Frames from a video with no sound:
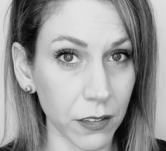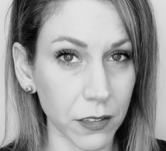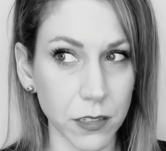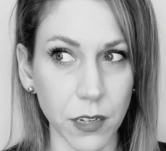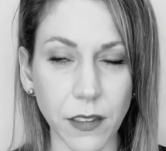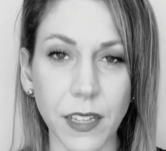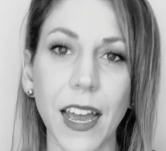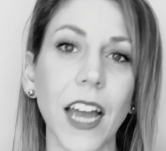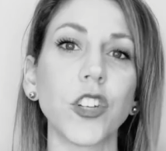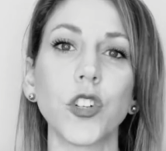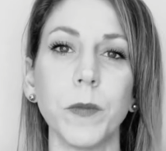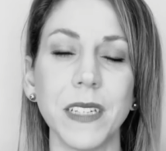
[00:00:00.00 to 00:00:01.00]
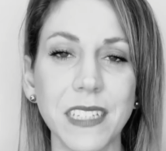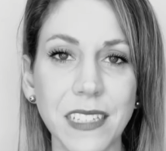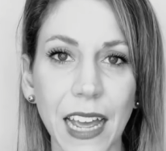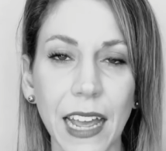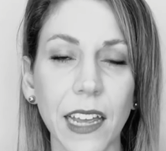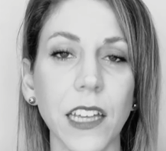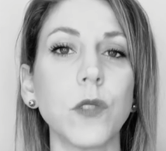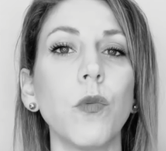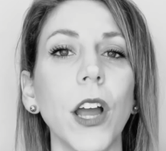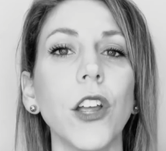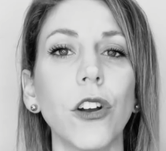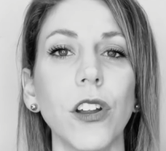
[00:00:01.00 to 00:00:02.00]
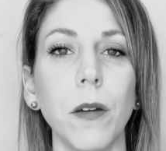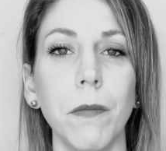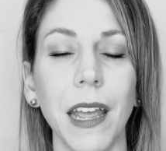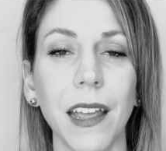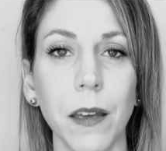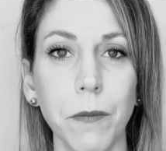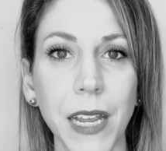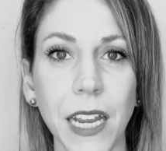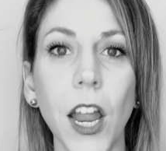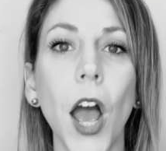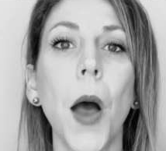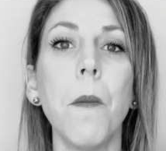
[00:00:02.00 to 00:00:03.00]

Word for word: It's not the actual mistake, it's what you're going to make it mean.